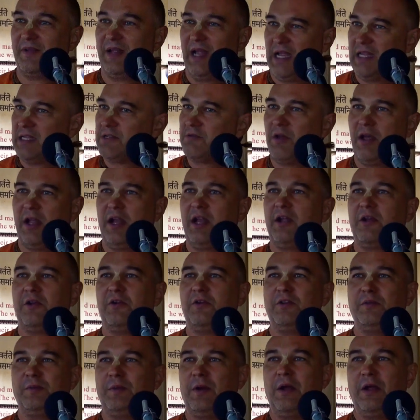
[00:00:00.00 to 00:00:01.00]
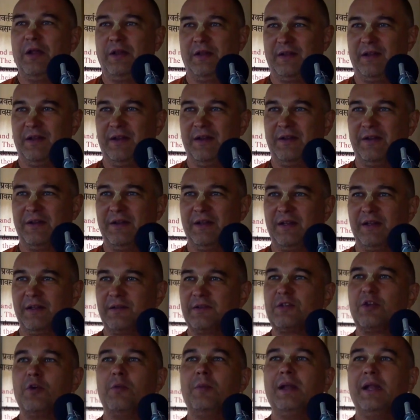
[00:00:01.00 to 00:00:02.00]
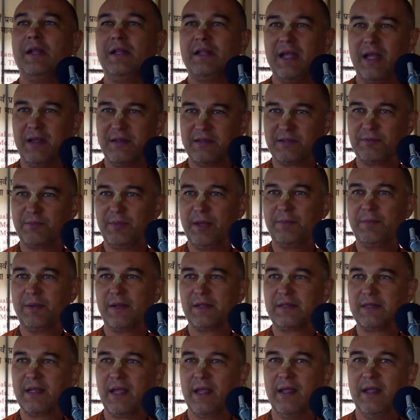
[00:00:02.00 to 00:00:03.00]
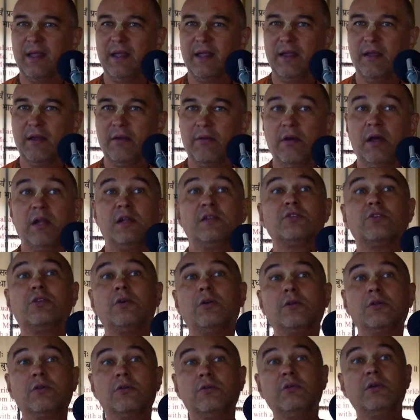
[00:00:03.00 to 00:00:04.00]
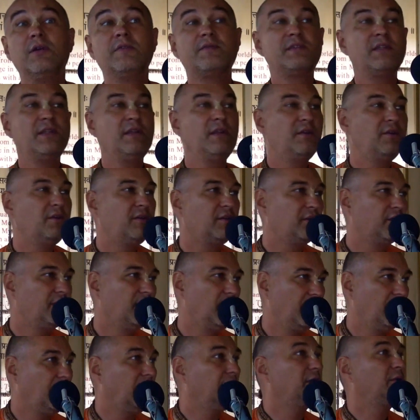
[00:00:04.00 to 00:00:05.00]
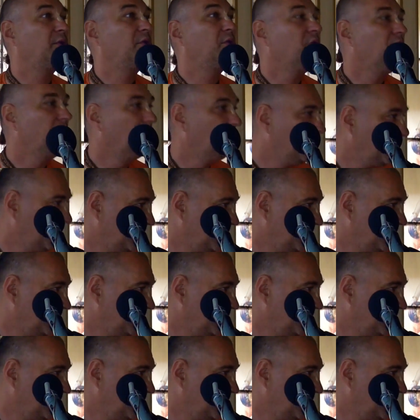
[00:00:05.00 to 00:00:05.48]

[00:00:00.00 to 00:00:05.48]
It's a very good point. So many times people say, where is God? Who have seen God? Not you,